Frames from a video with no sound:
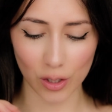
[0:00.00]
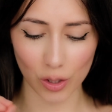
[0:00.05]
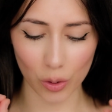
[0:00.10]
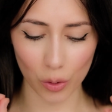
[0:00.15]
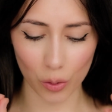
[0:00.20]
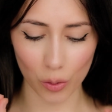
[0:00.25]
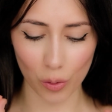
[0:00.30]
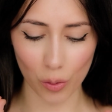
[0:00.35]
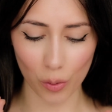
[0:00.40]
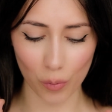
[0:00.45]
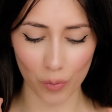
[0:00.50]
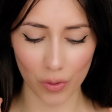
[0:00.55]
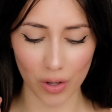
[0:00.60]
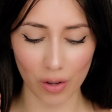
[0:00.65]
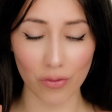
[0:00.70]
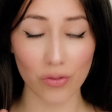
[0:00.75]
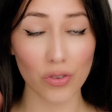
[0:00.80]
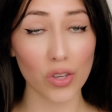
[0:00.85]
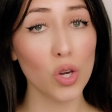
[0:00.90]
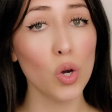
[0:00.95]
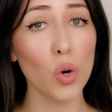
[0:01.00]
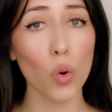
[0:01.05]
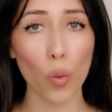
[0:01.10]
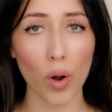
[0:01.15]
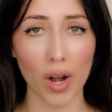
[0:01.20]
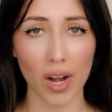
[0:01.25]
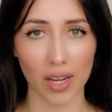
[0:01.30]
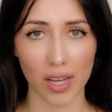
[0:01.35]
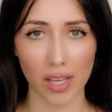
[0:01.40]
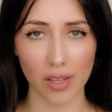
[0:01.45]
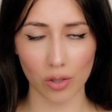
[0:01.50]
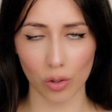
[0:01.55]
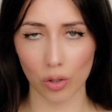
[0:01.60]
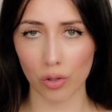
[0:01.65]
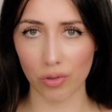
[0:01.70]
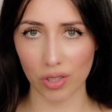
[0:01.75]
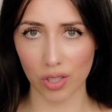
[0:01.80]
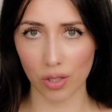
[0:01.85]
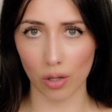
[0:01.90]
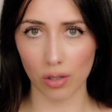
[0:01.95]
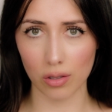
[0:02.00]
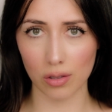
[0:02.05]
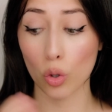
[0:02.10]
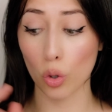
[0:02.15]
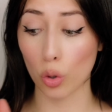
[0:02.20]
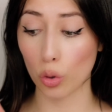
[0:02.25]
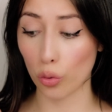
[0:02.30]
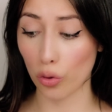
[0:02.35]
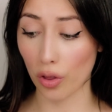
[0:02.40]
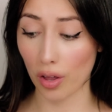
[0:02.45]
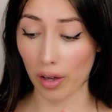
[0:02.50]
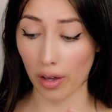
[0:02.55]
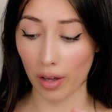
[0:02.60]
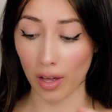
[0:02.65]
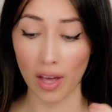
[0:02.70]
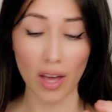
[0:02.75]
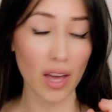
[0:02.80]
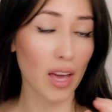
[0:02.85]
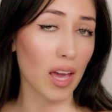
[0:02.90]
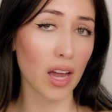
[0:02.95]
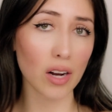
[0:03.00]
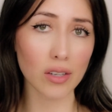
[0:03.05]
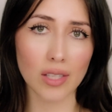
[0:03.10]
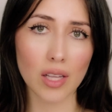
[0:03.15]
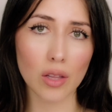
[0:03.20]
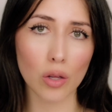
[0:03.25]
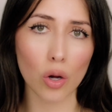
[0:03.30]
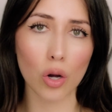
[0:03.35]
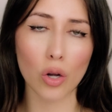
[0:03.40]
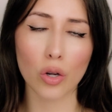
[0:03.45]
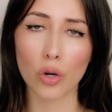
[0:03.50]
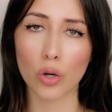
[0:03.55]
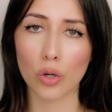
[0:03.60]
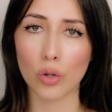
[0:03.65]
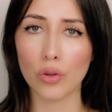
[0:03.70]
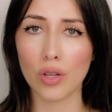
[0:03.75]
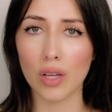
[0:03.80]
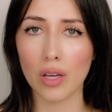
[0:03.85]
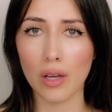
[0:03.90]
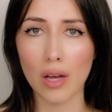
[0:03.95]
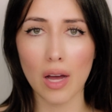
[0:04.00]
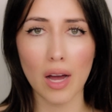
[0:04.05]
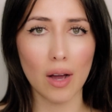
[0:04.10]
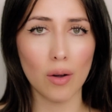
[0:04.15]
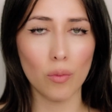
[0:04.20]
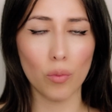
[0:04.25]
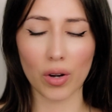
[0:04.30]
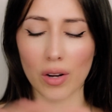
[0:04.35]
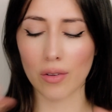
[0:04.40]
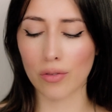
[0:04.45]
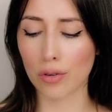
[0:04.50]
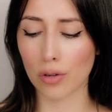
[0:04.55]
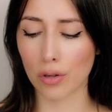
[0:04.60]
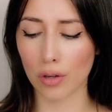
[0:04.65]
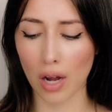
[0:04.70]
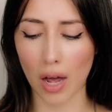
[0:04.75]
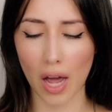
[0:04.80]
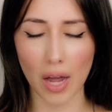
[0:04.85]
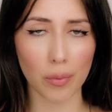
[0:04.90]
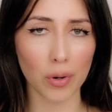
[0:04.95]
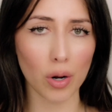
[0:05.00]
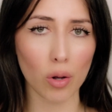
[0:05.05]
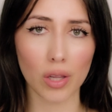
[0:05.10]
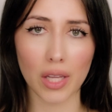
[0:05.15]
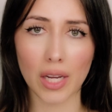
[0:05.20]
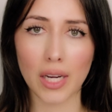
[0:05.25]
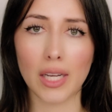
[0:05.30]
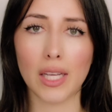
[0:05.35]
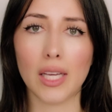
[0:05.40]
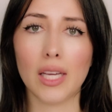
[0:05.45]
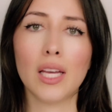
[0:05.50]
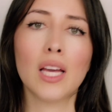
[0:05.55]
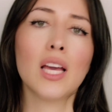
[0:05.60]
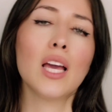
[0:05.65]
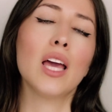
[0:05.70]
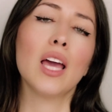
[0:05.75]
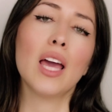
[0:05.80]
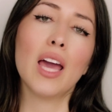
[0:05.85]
So if you want to get good results, go to the hair salon, go to the whatever eyebrow lady,